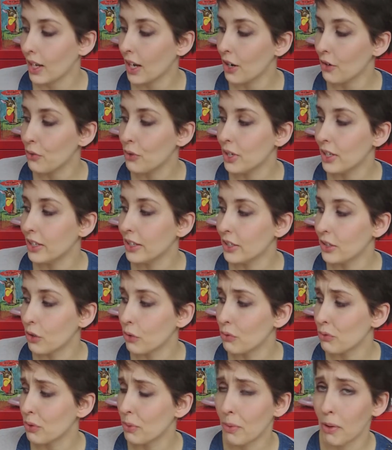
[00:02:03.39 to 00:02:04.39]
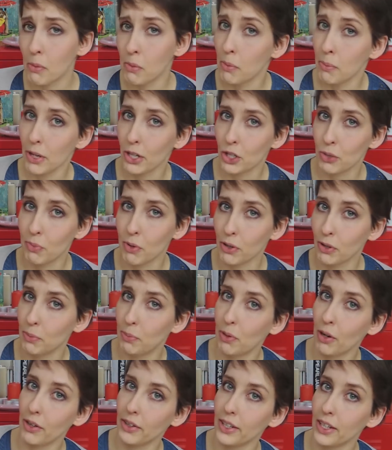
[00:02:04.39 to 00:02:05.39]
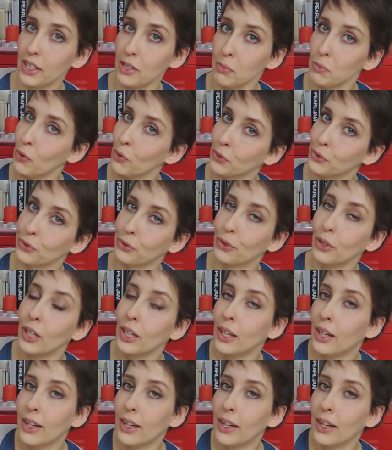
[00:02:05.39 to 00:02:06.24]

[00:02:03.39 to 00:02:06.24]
really don't remember much about the plot anymore. So